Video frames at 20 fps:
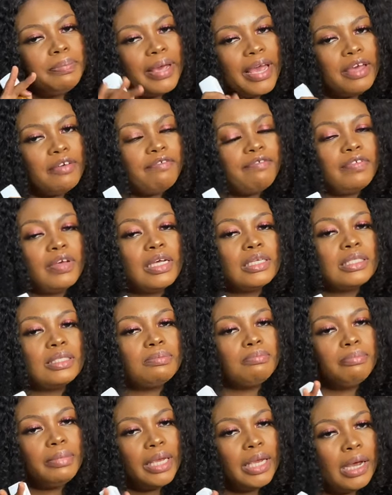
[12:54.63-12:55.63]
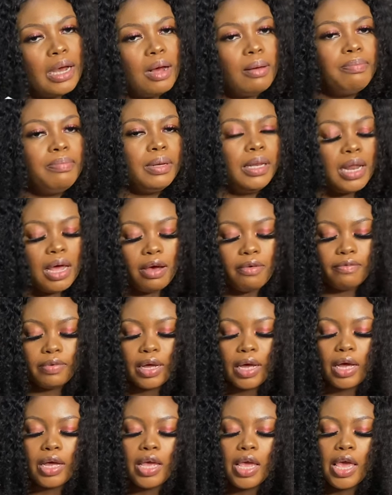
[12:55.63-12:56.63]
perfect makeup
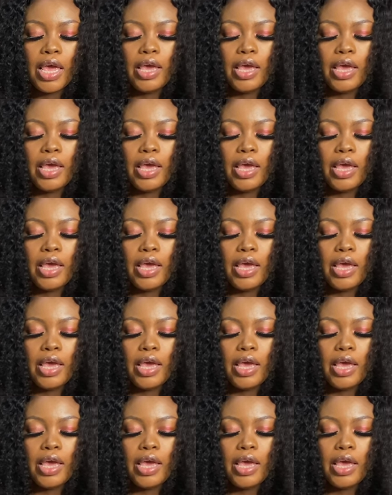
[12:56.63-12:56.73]
lover